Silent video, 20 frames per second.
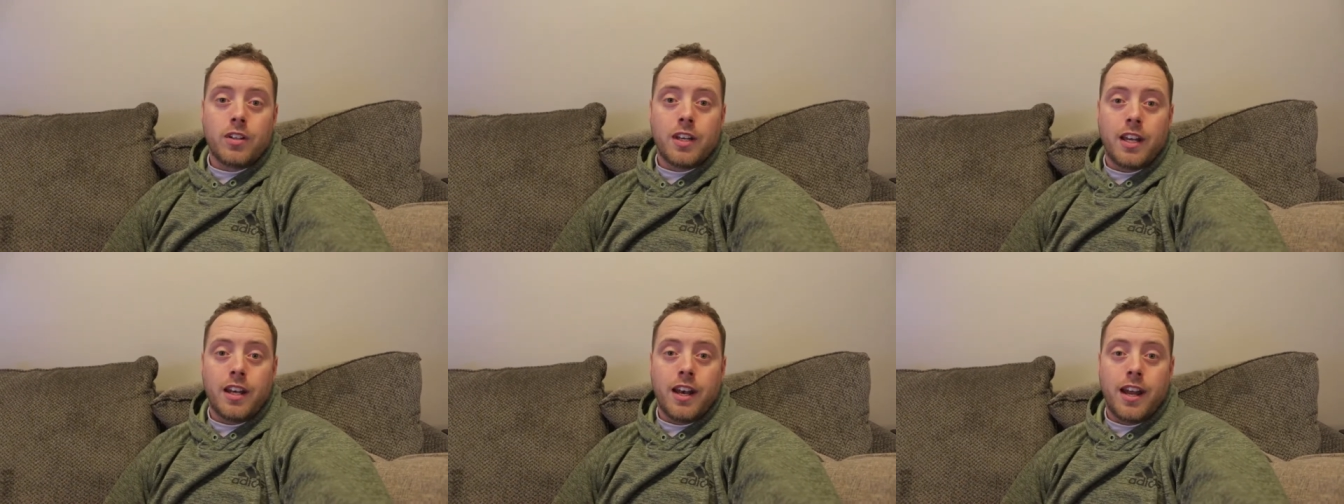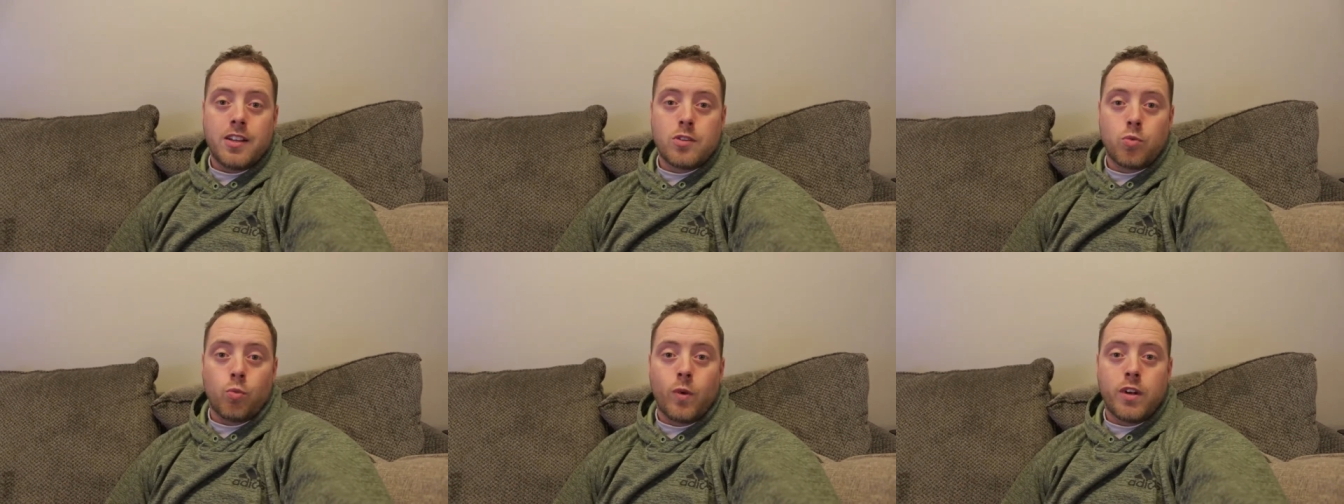get a
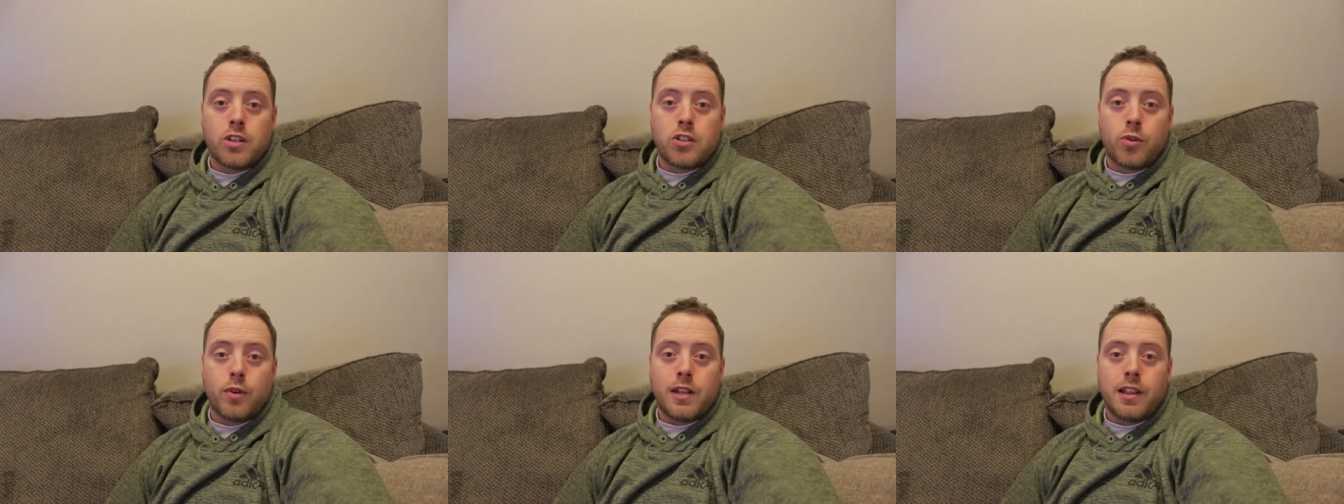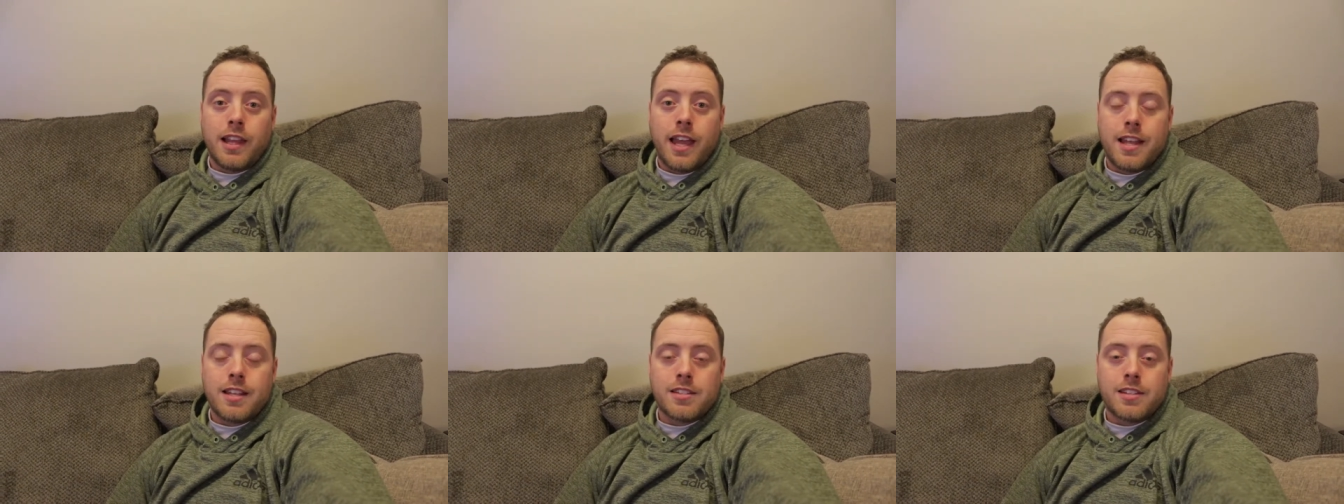nice wintry
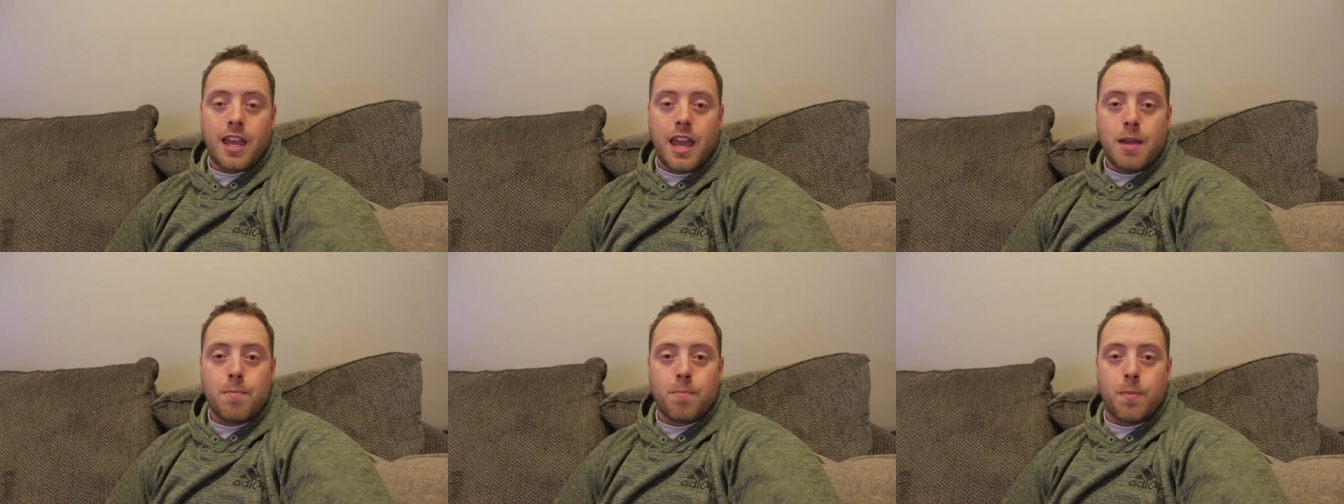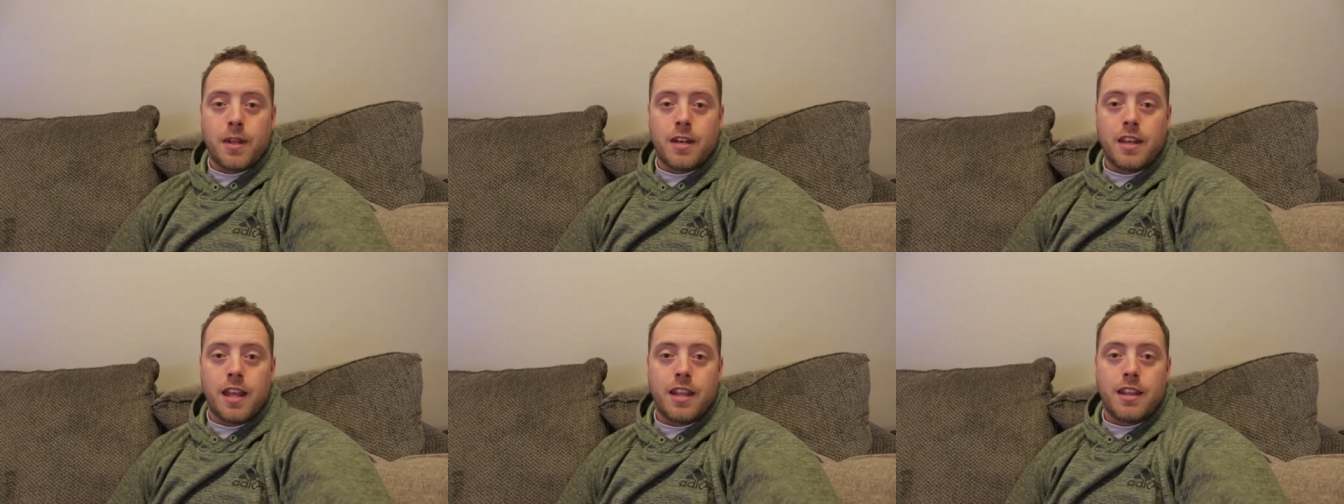landscape
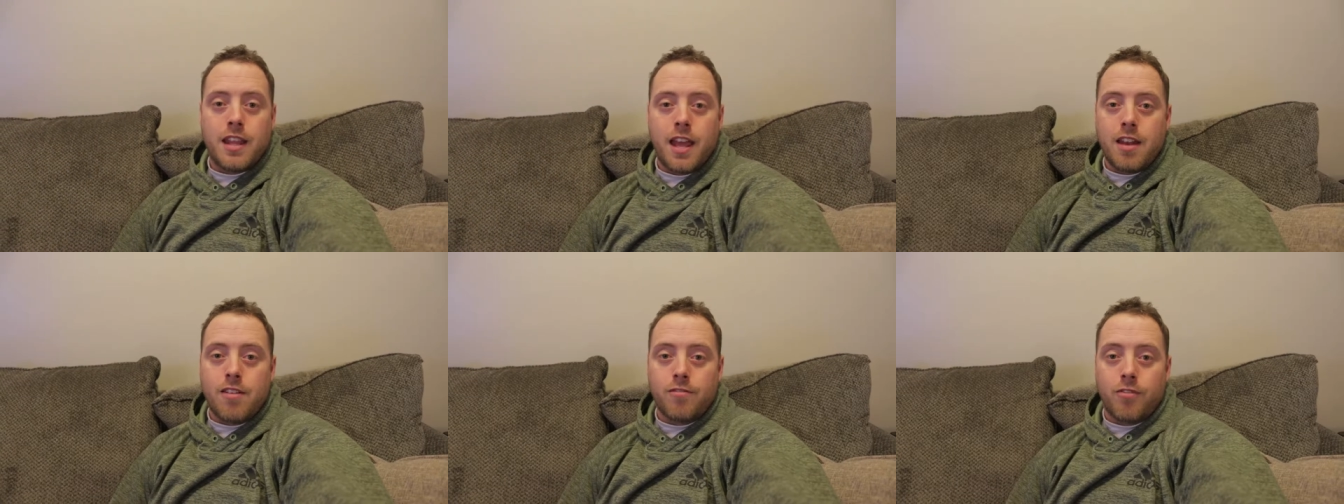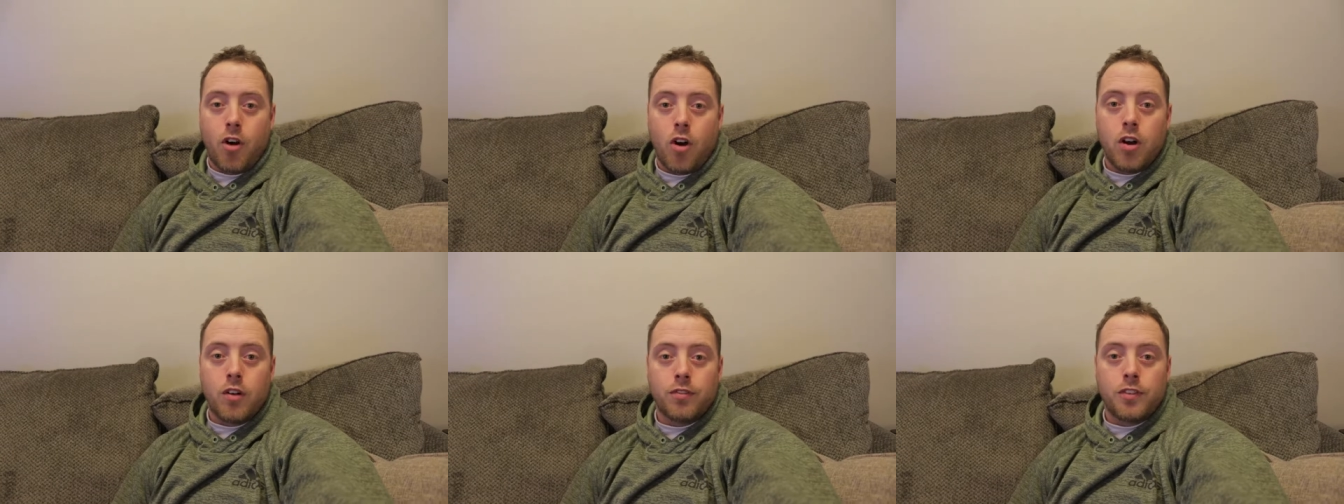and, and
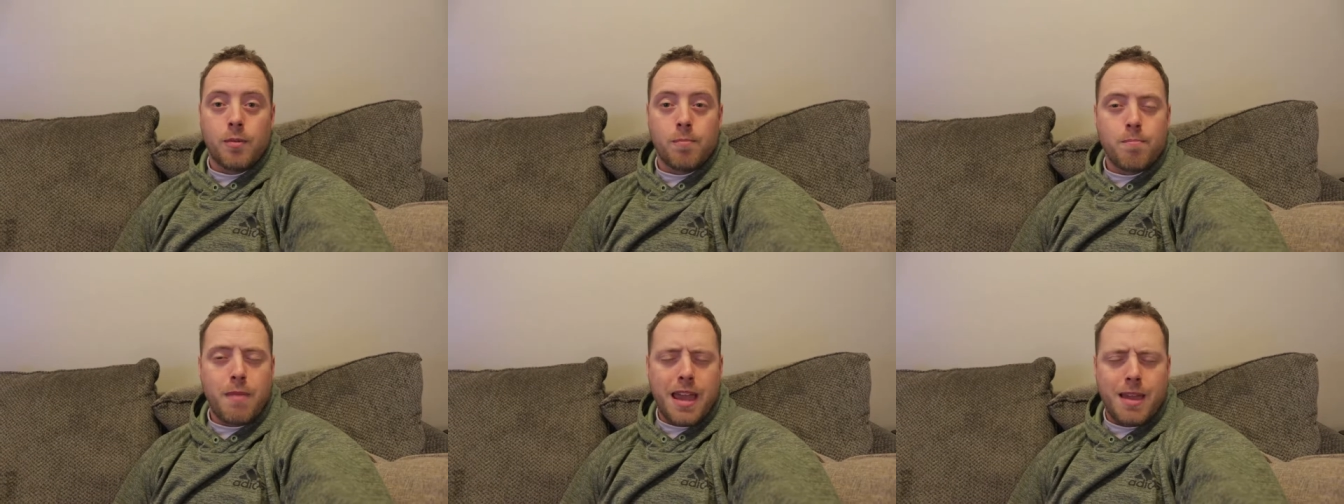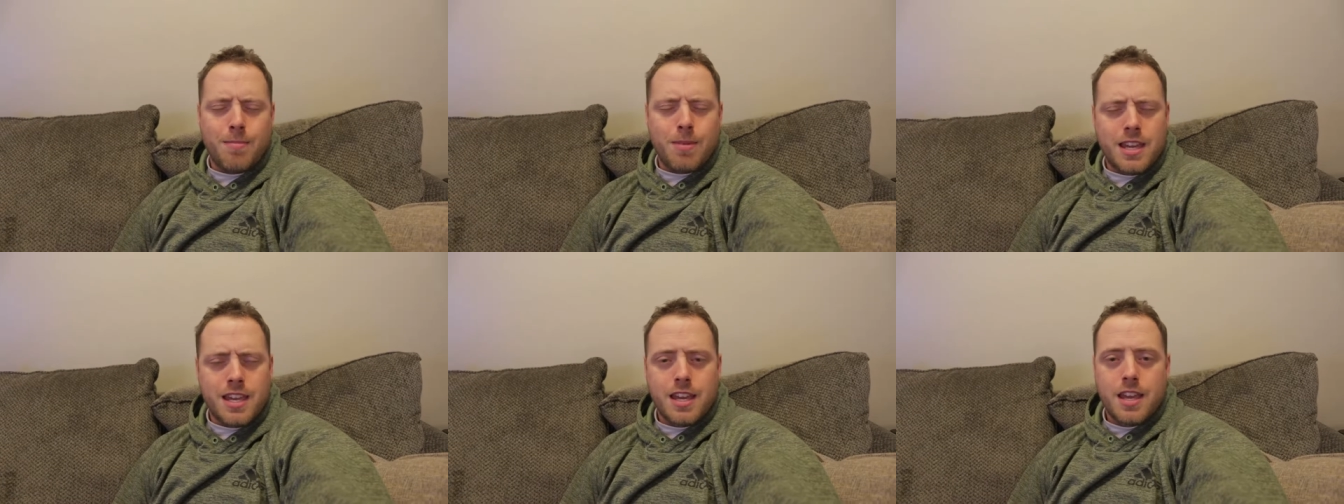involved
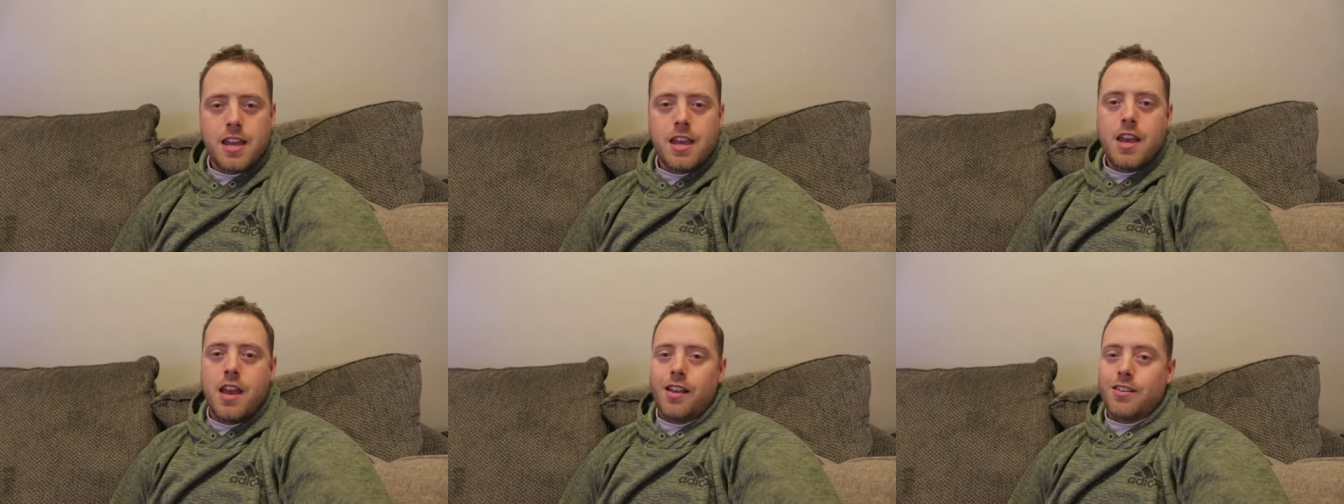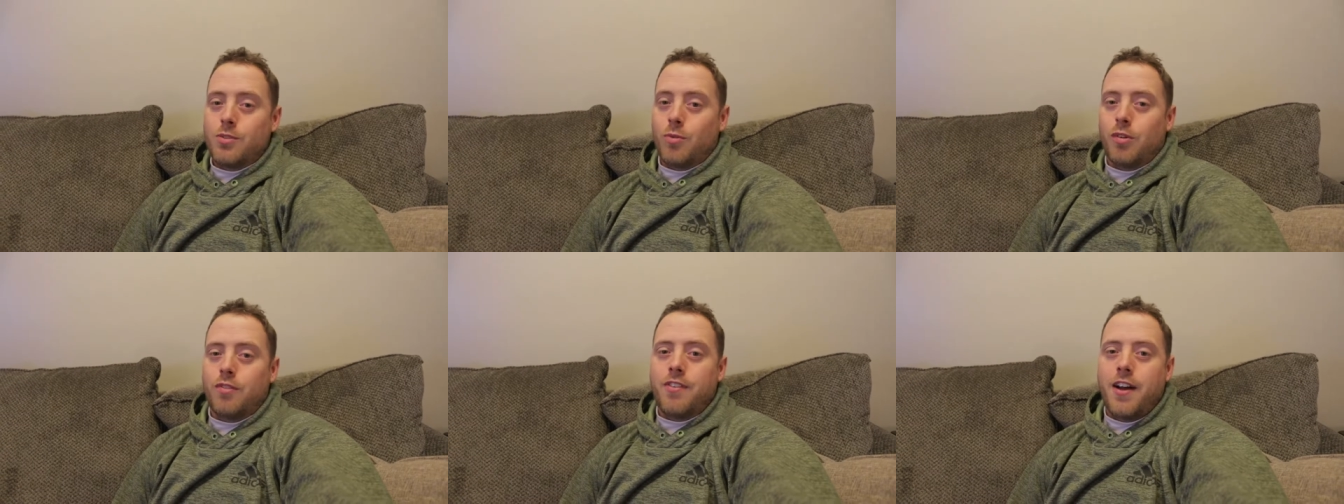maybe.
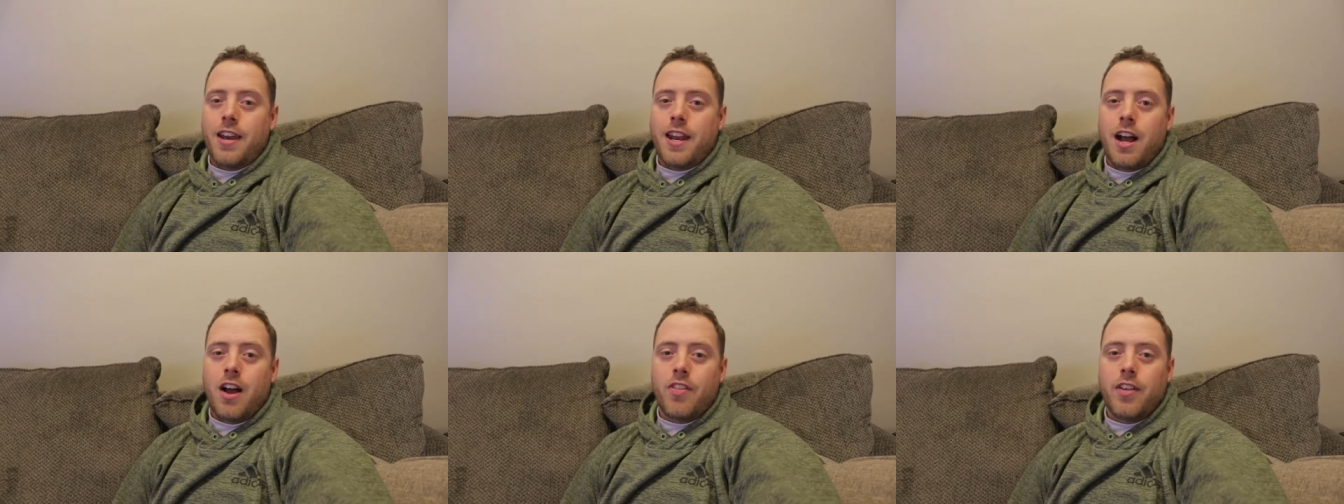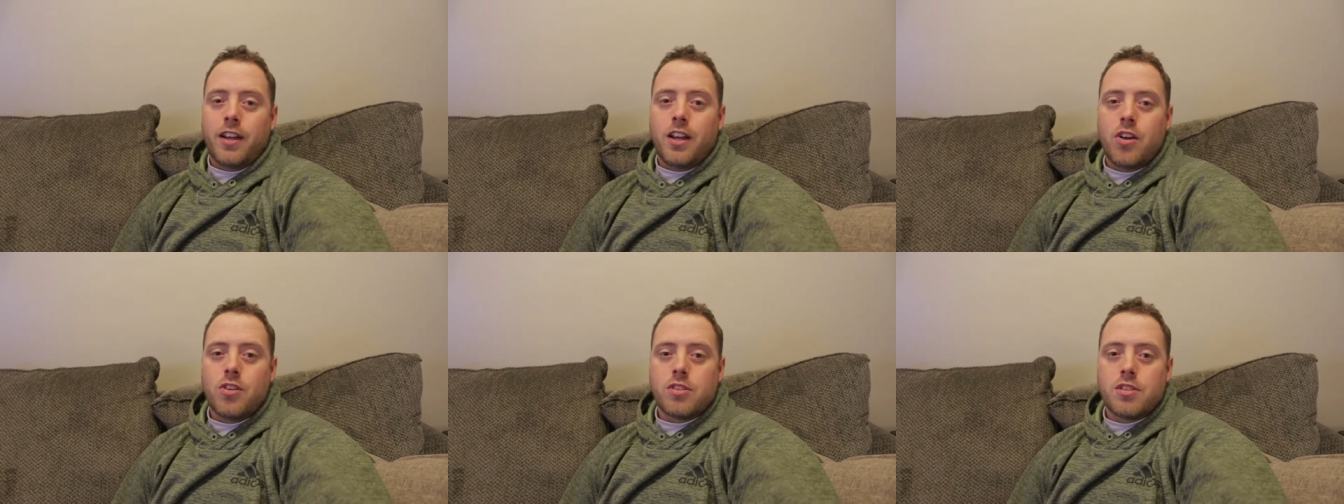So we'll find out how
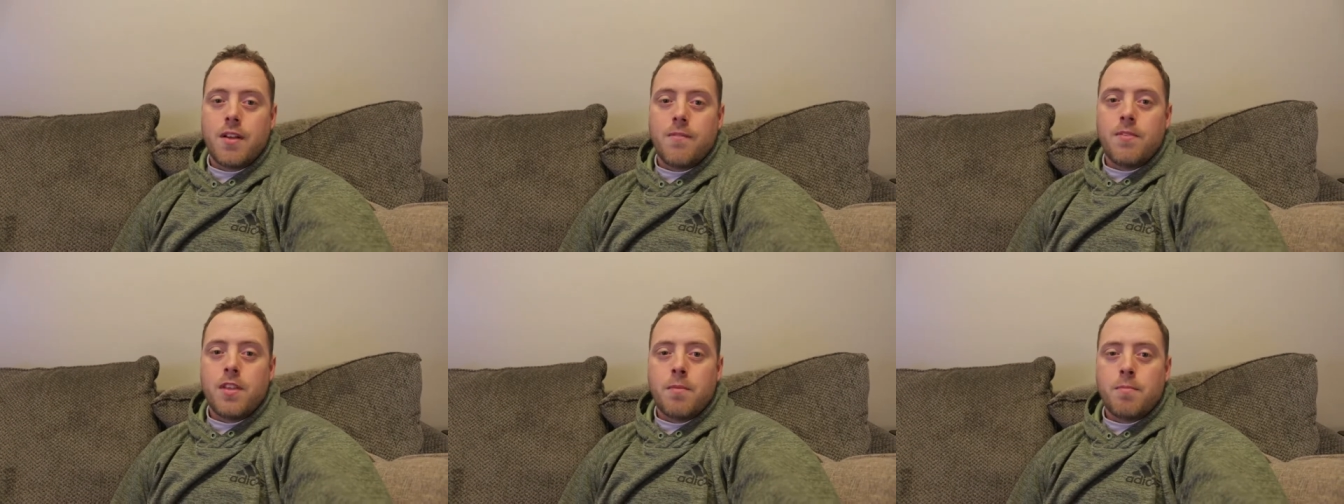that goes.